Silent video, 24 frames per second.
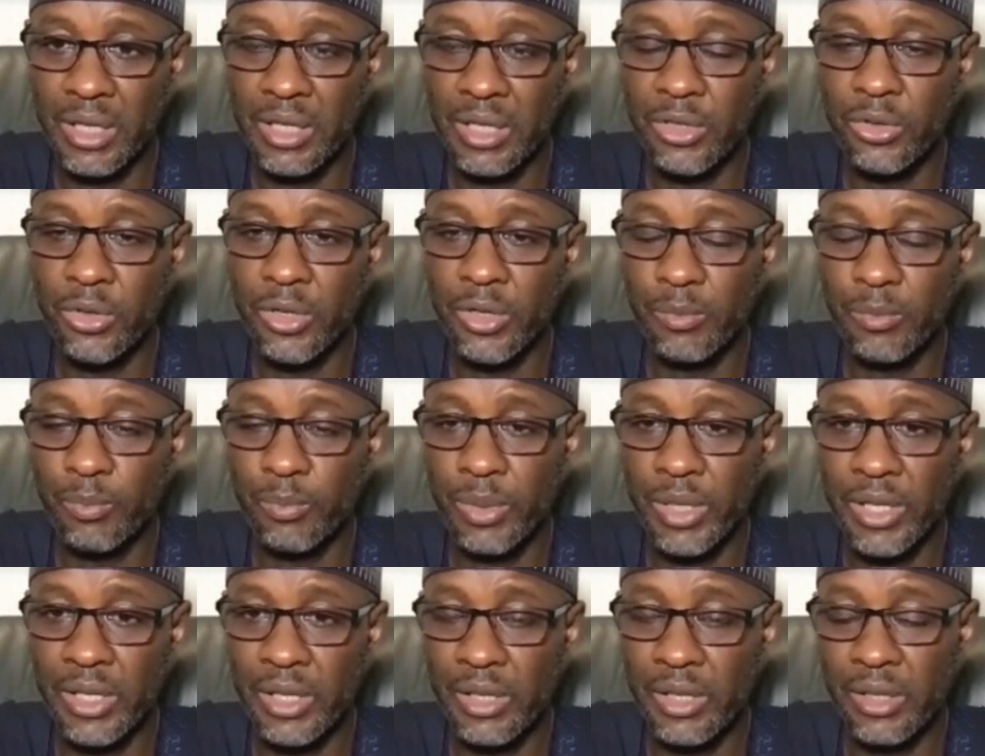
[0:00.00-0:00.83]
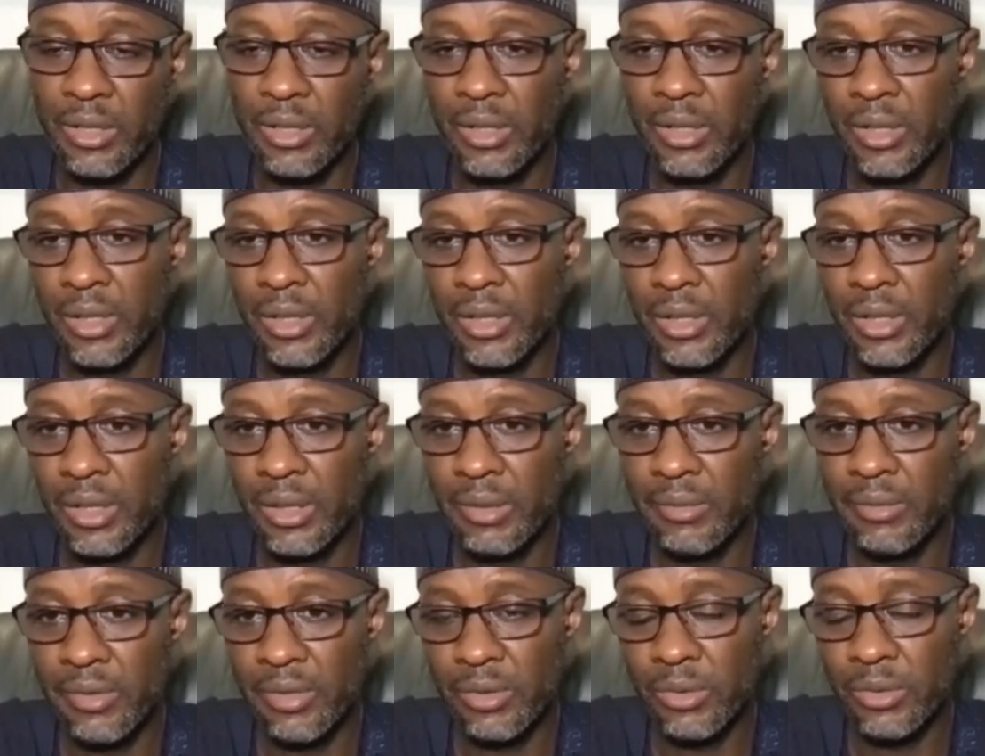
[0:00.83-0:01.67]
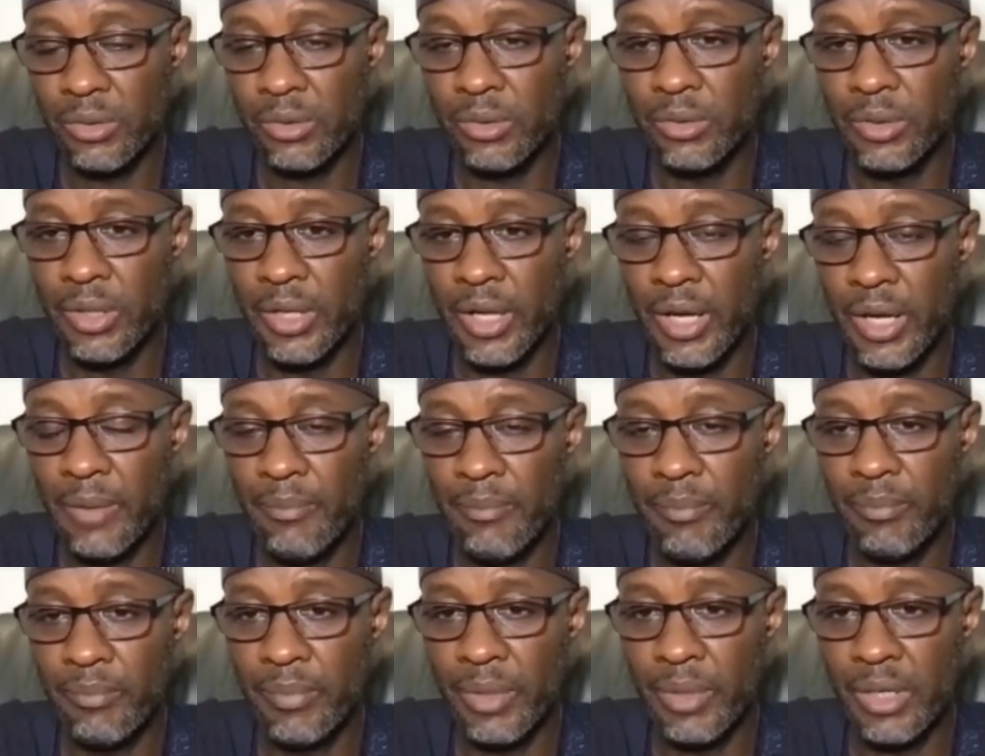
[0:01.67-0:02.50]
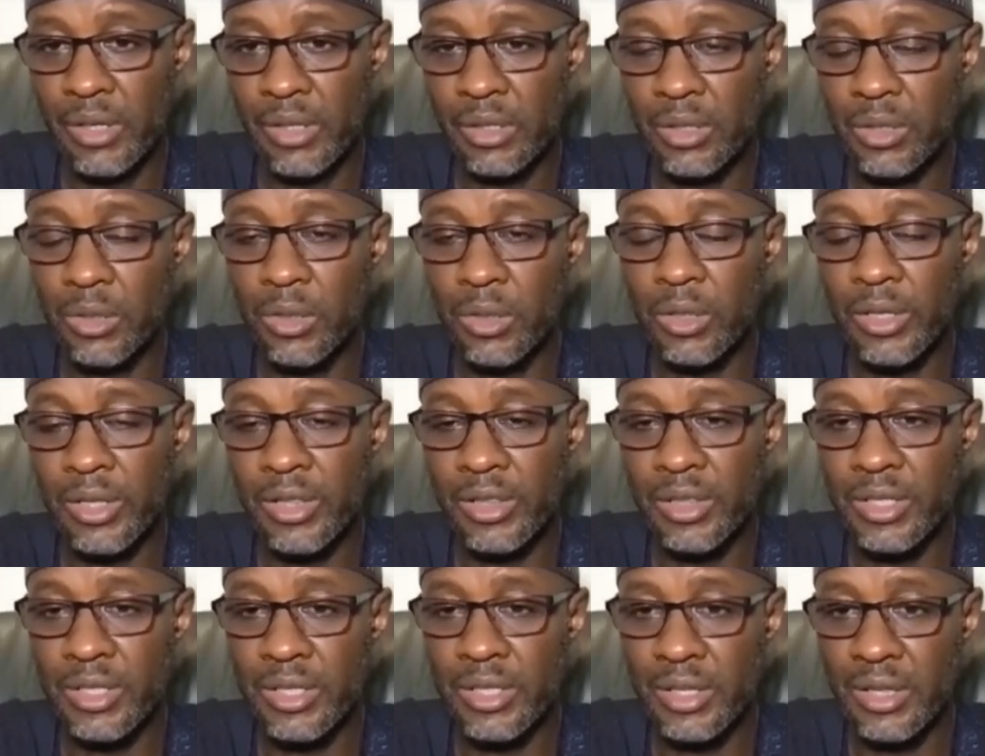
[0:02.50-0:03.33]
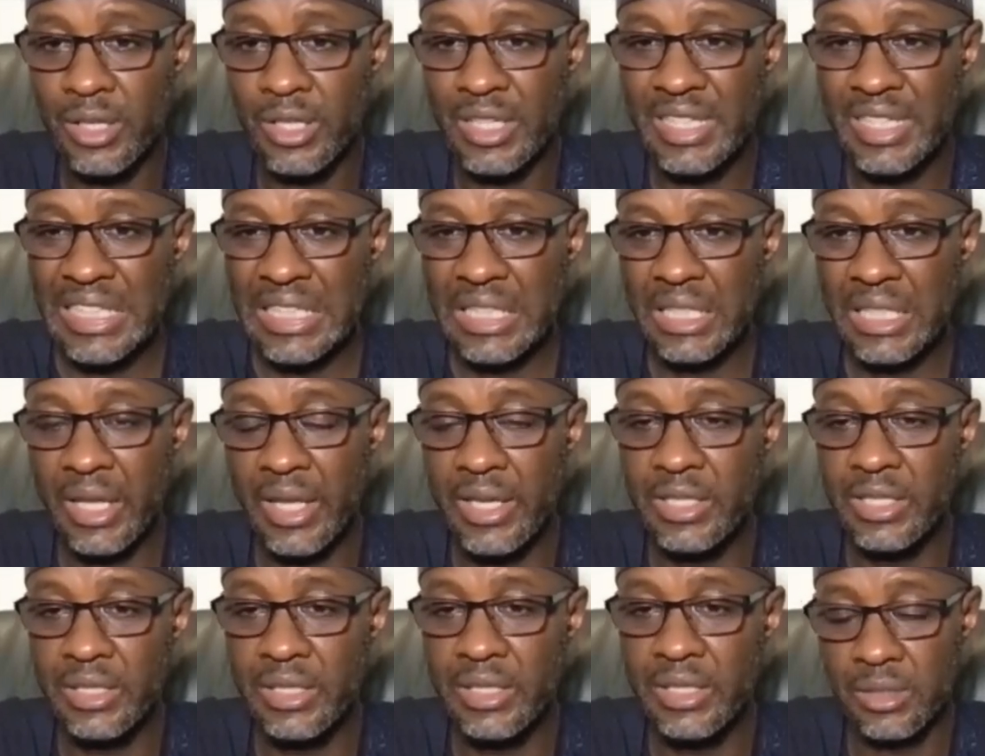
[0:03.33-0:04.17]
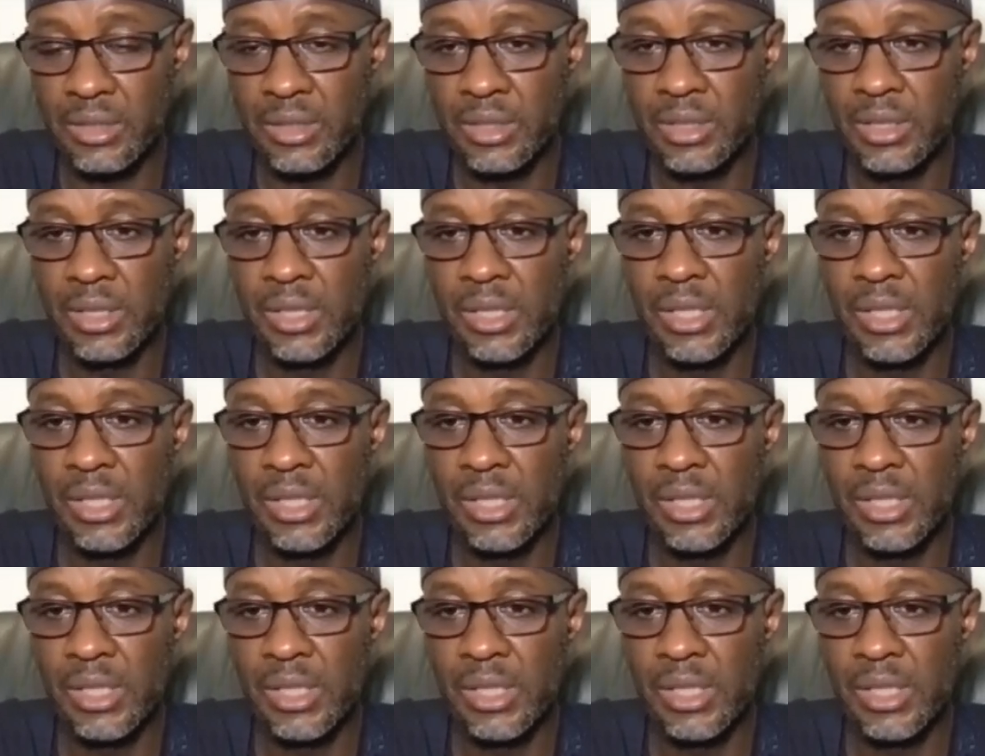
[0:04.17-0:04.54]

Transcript: Android Play Store. It's called Citizen 8.